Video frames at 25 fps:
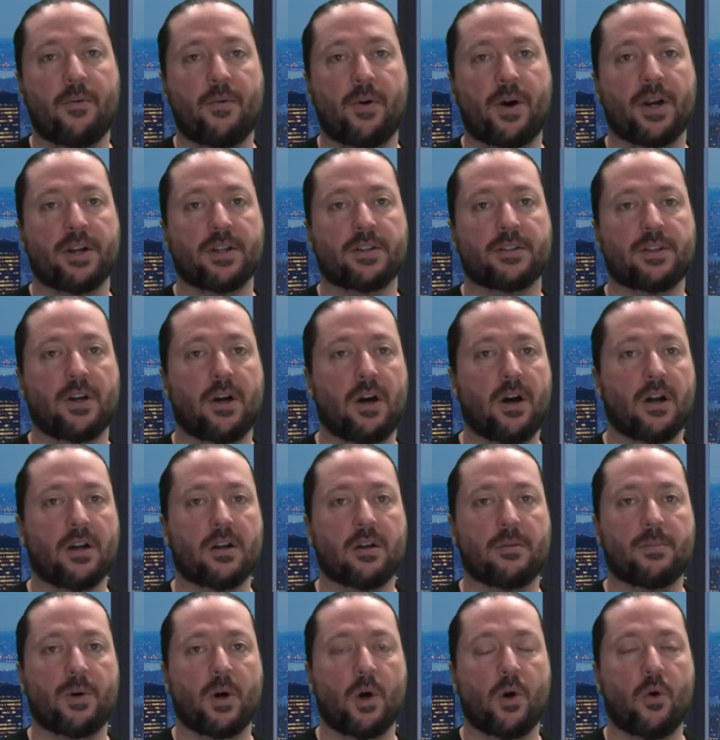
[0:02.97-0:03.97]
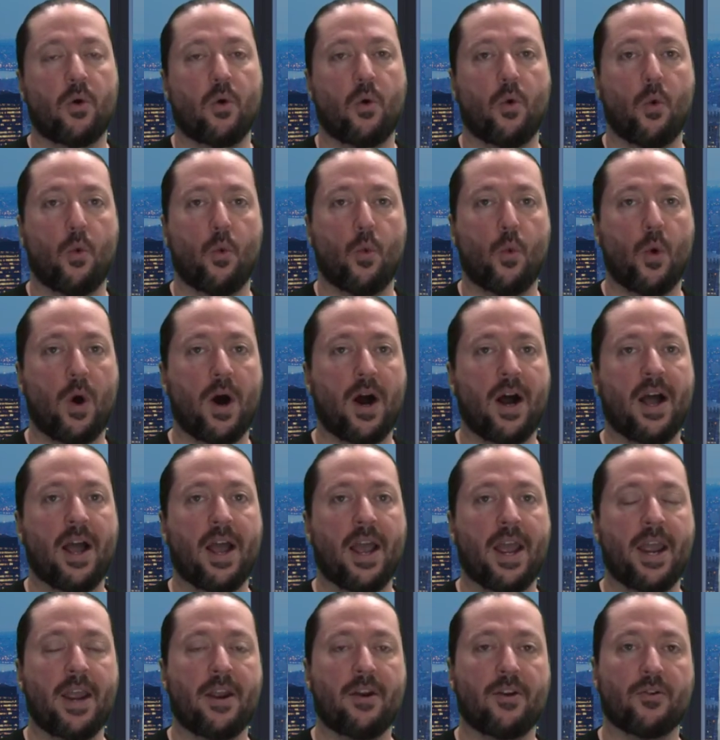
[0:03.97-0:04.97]
want to talk about
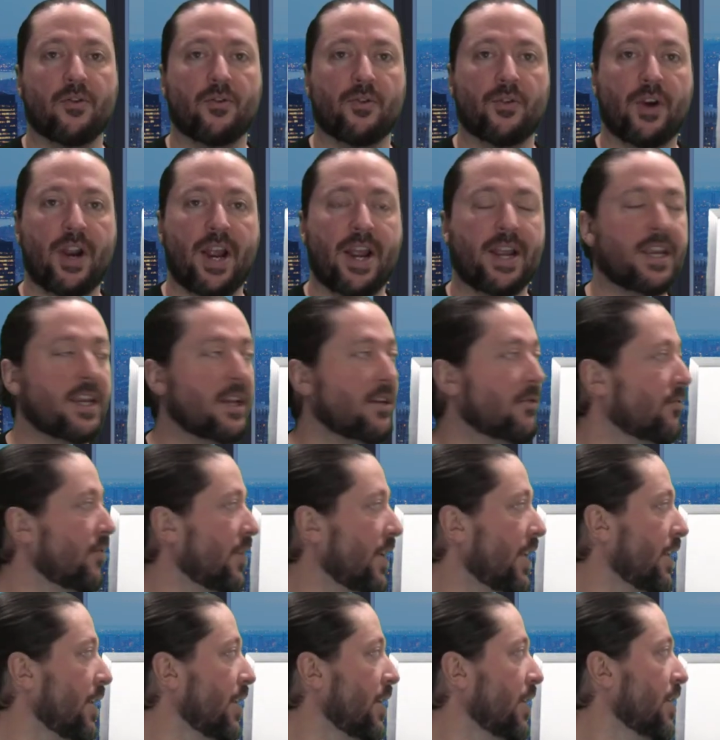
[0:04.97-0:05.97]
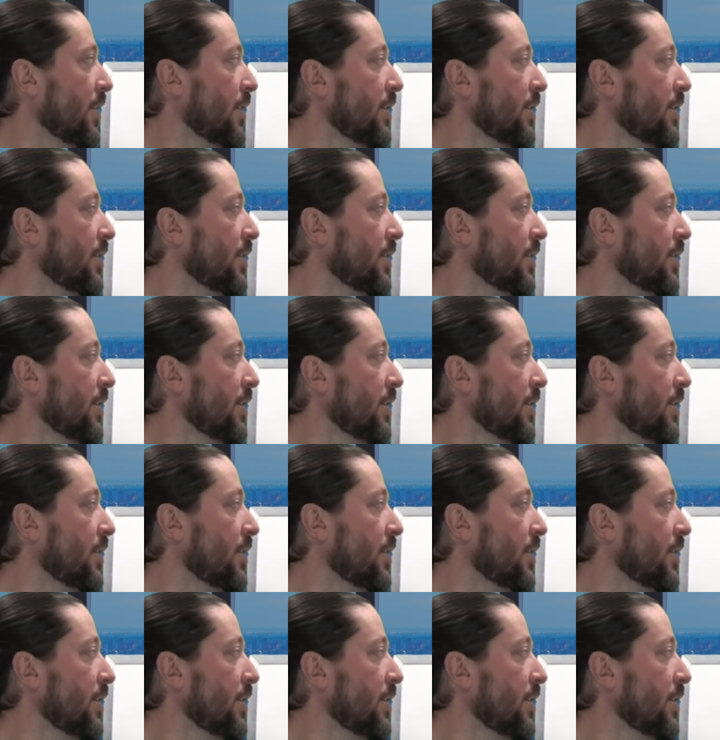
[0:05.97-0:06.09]
why rank and rent.